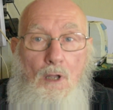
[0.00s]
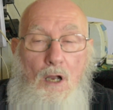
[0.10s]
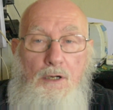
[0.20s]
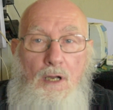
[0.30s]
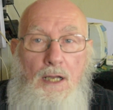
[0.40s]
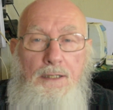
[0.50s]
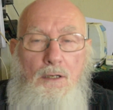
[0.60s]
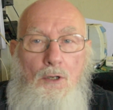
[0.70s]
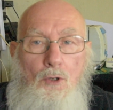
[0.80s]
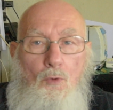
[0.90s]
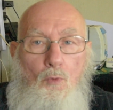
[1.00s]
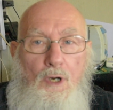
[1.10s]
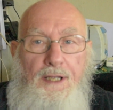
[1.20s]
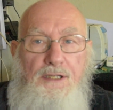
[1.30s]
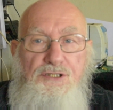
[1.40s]
are not
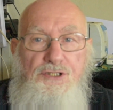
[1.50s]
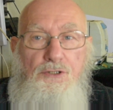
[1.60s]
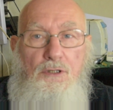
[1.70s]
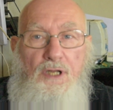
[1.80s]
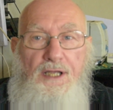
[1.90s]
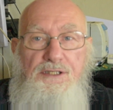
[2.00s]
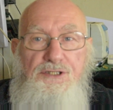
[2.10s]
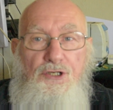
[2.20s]
what I consider lights